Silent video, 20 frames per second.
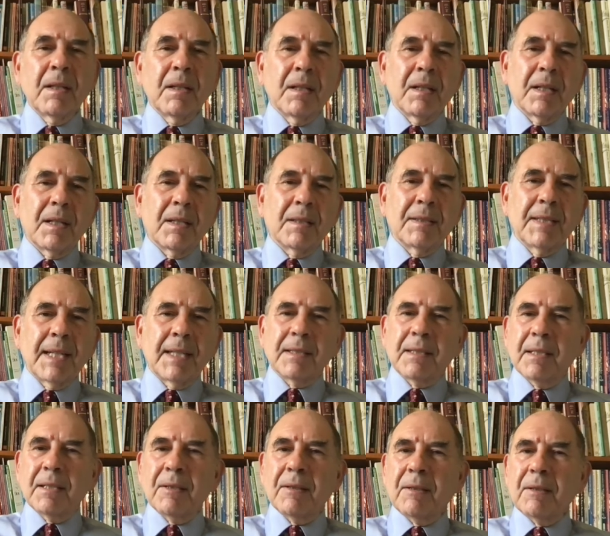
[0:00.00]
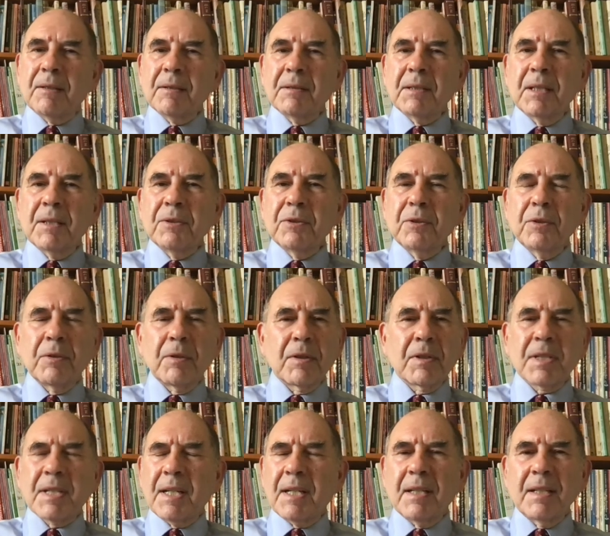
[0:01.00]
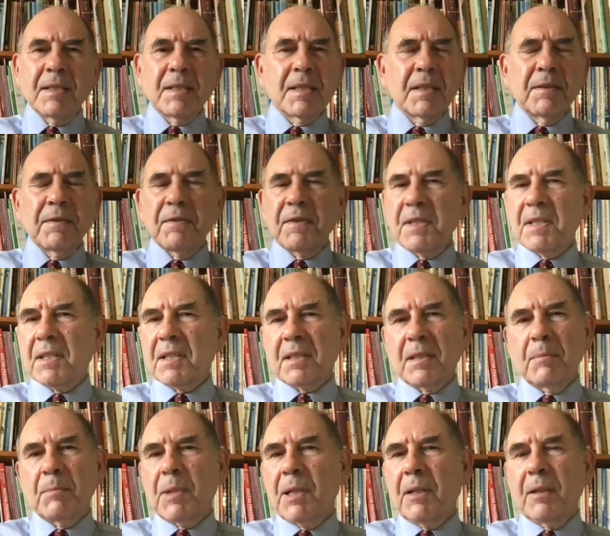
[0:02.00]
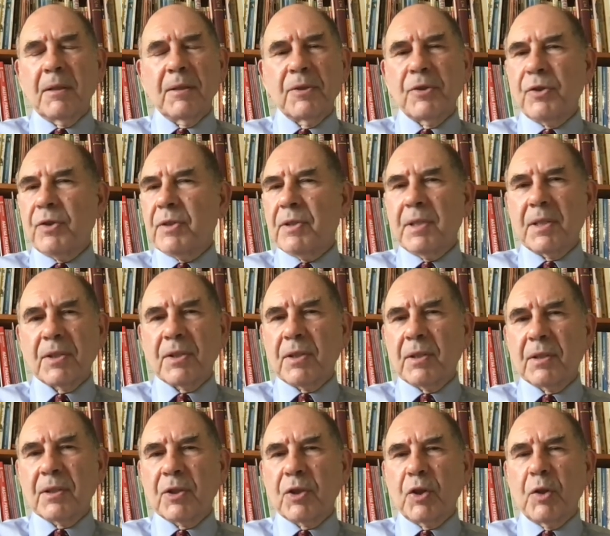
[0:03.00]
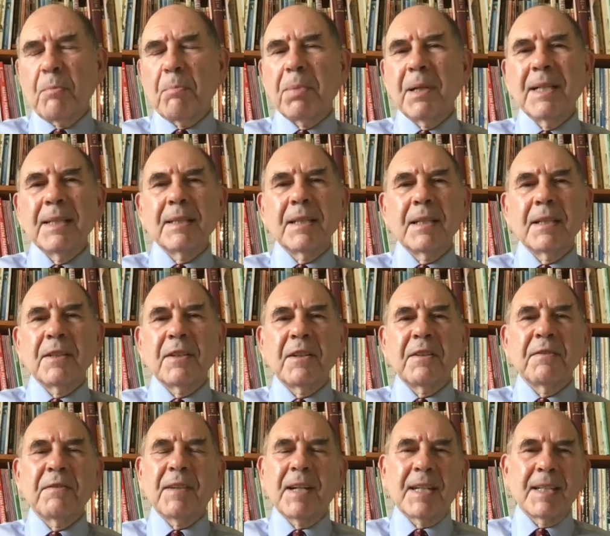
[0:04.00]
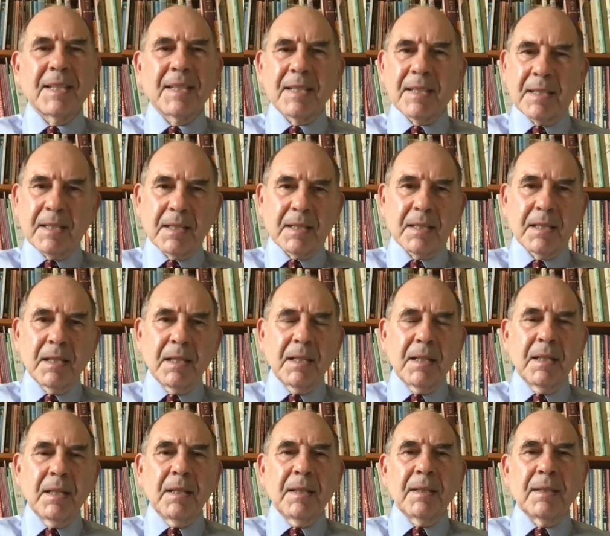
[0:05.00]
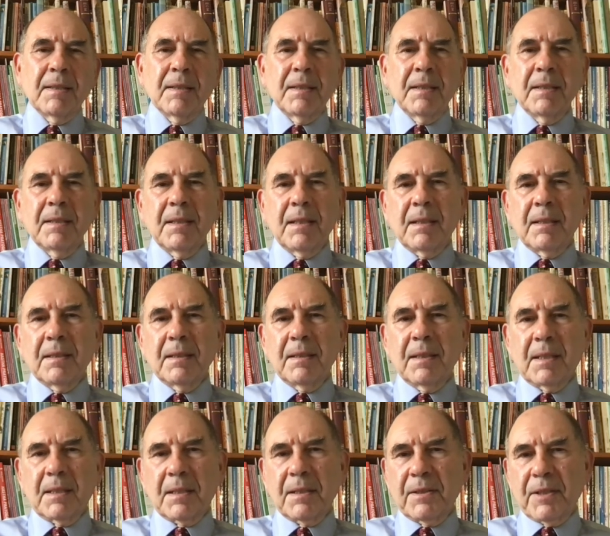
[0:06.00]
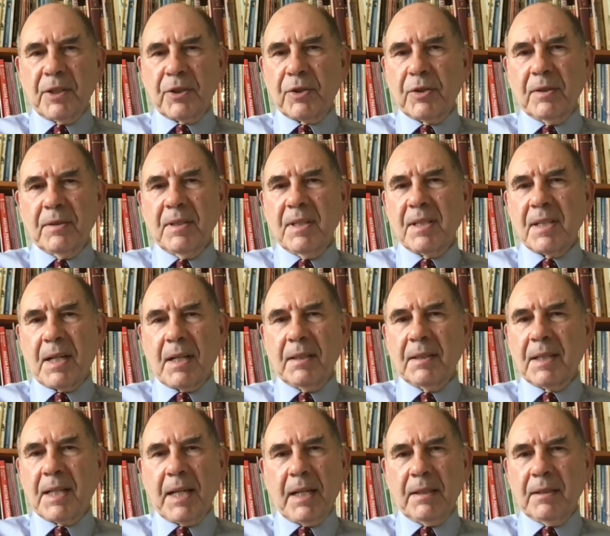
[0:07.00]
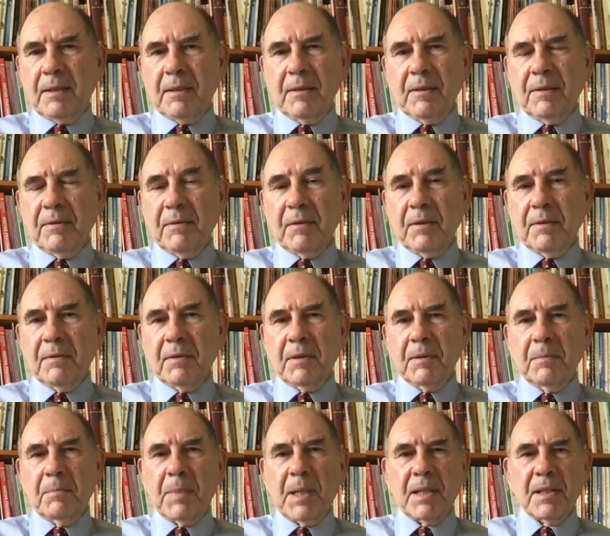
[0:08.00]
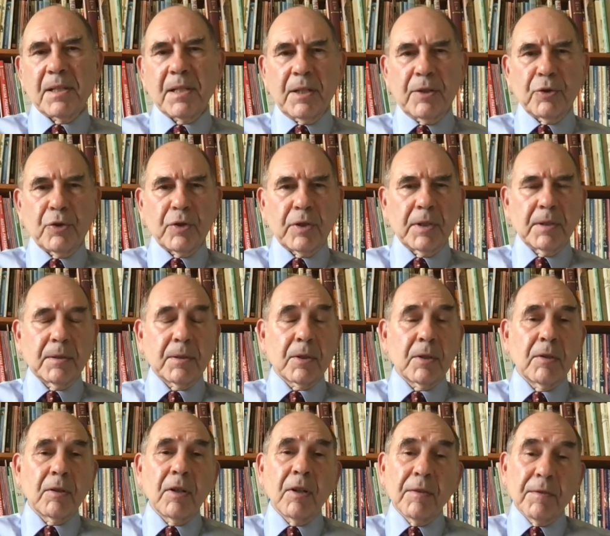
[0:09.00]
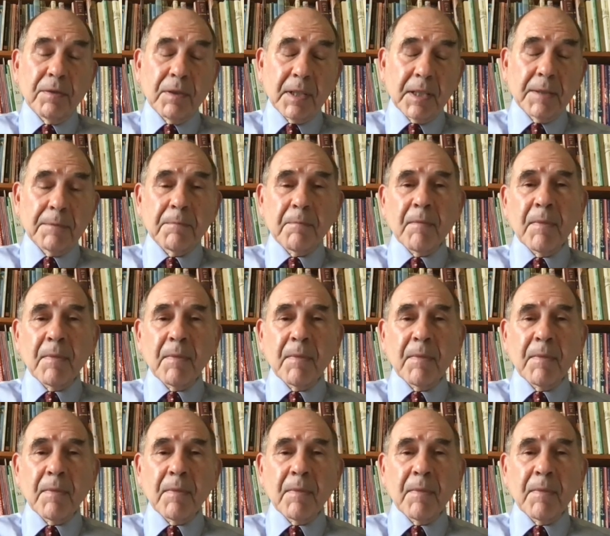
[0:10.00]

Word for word: uh, data on uh, neuroscience and physics and biology just completely revises the uh, the architectural design canon of, of the past century so hopefully